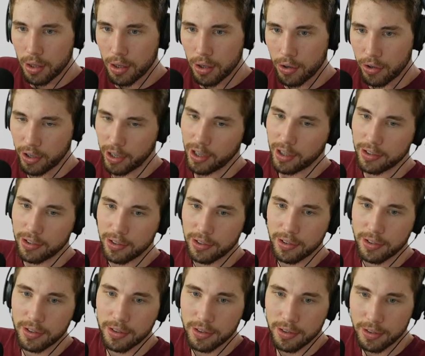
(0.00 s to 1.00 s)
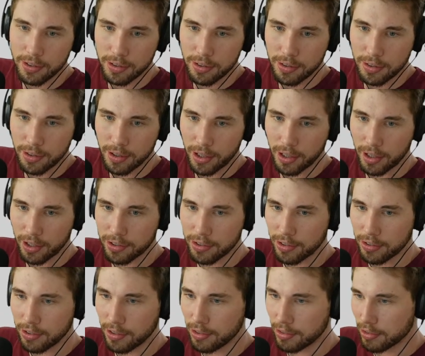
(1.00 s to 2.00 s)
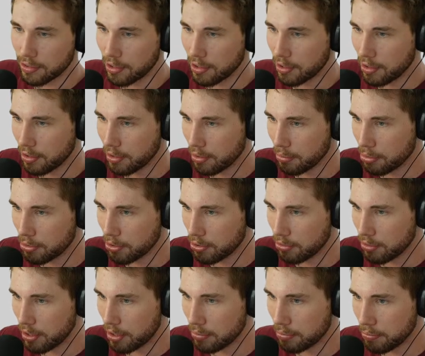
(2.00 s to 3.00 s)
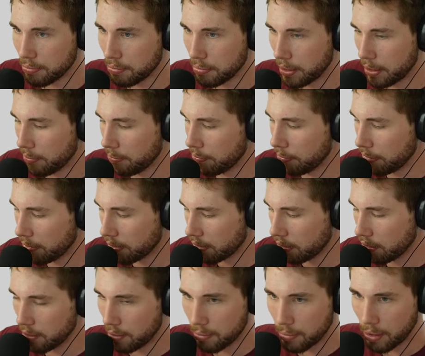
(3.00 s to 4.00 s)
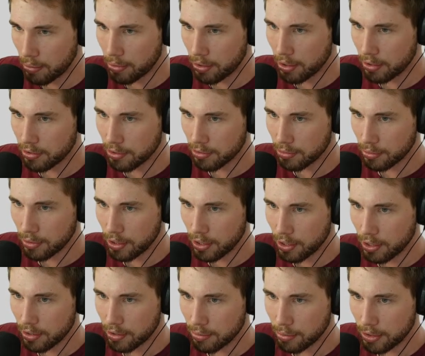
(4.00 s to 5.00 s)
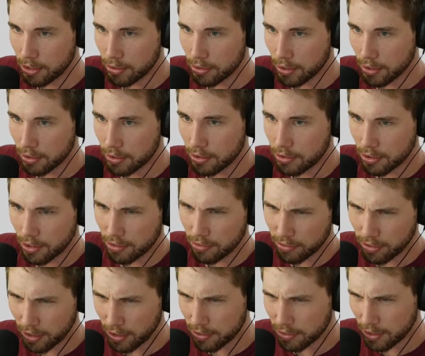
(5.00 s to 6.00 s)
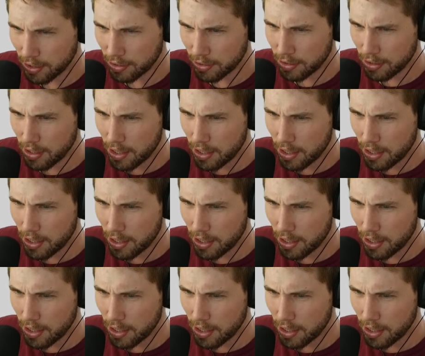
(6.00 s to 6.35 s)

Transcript: I guess this is an ellipse already, but maybe this is what I need to be doing to try and figure this out.